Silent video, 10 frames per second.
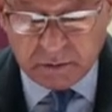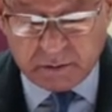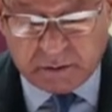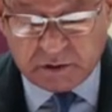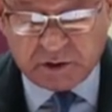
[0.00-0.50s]
the
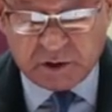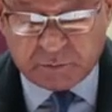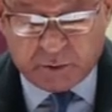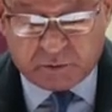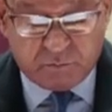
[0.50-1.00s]

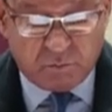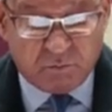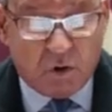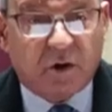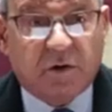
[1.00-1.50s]
disrespectful
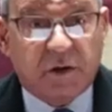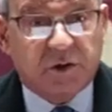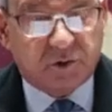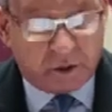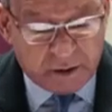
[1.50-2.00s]
mockery
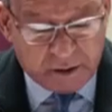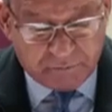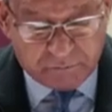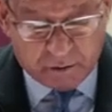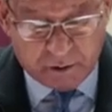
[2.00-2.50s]
is not
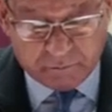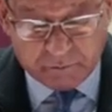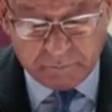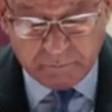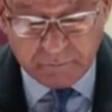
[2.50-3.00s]
enough,
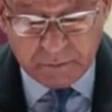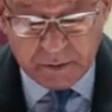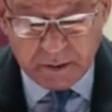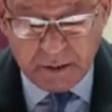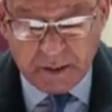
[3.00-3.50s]
however.
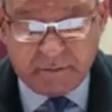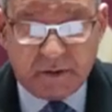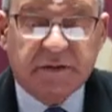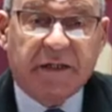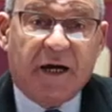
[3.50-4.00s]
And
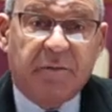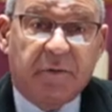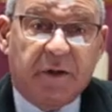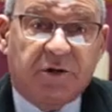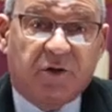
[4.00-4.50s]
this
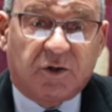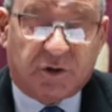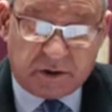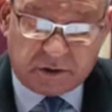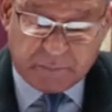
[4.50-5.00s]
time, it is not
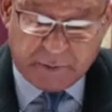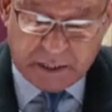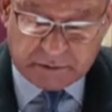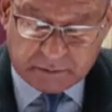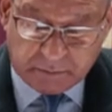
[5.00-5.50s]
just the
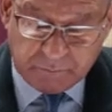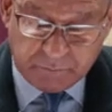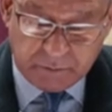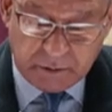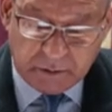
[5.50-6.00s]
pastor.
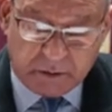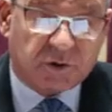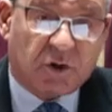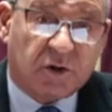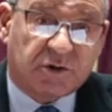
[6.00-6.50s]
It
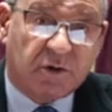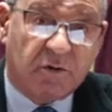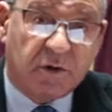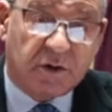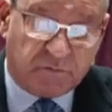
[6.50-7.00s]
is
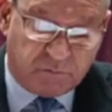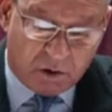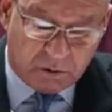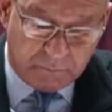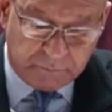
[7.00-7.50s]
also his
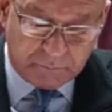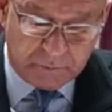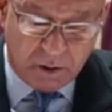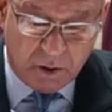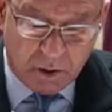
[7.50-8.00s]
flock.
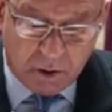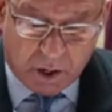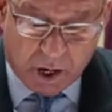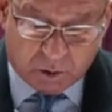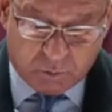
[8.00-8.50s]

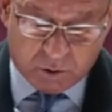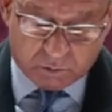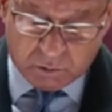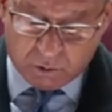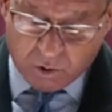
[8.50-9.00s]
I
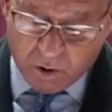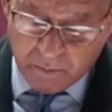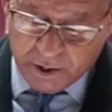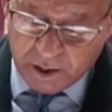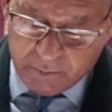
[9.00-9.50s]
quote, or
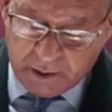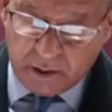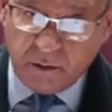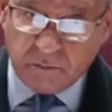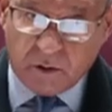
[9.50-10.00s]

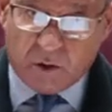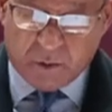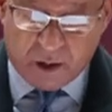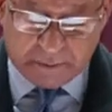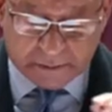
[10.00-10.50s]
maybe,
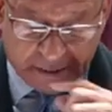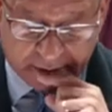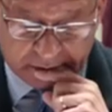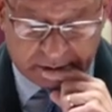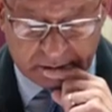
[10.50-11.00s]
Obama
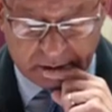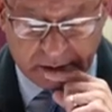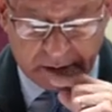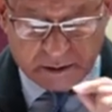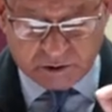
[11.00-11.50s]
writes,
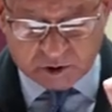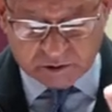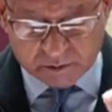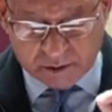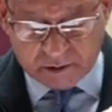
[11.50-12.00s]
he
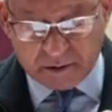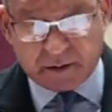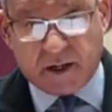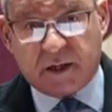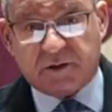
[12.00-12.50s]
just
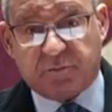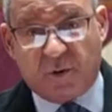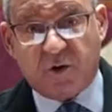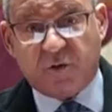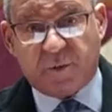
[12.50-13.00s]
recognized
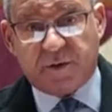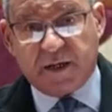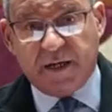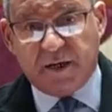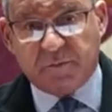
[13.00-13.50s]
both
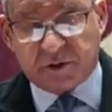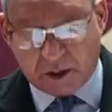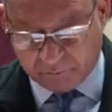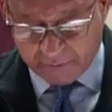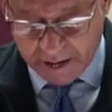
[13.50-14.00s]
within
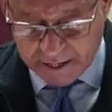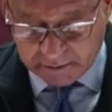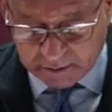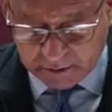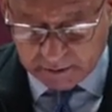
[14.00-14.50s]
himself
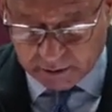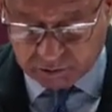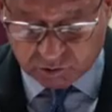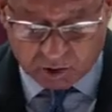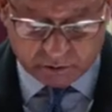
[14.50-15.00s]
and in
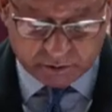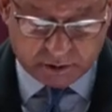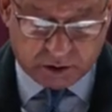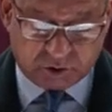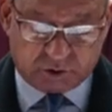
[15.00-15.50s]
his
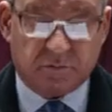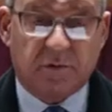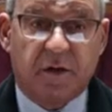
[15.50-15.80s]
congregation